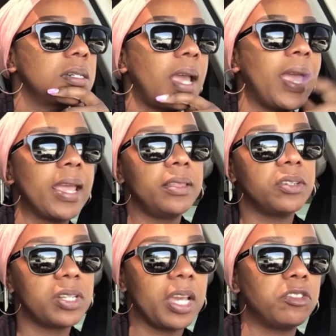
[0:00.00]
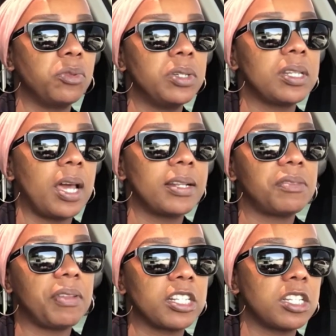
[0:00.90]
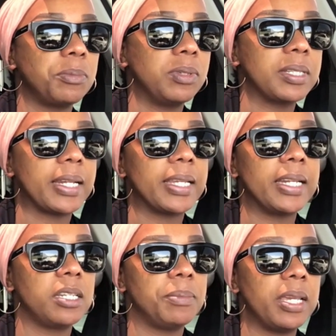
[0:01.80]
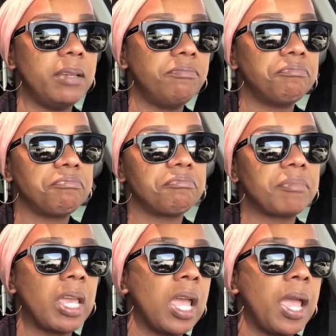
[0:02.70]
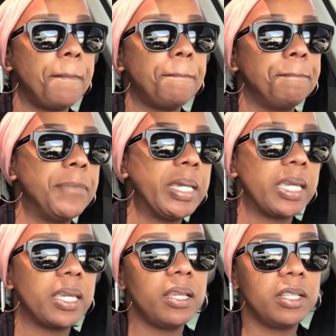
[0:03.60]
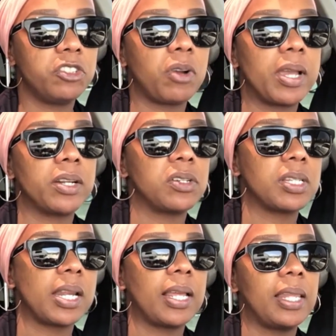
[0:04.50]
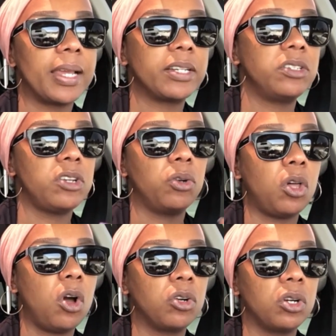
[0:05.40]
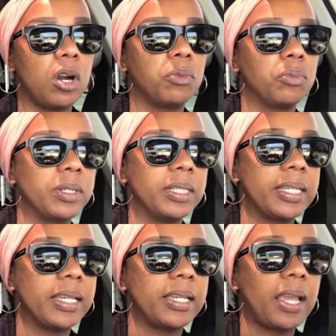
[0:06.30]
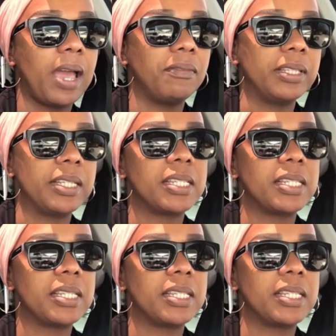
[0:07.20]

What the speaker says: A, their schedule is not as flexible as I need it to be, B, the trainers that I like no longer are really heavily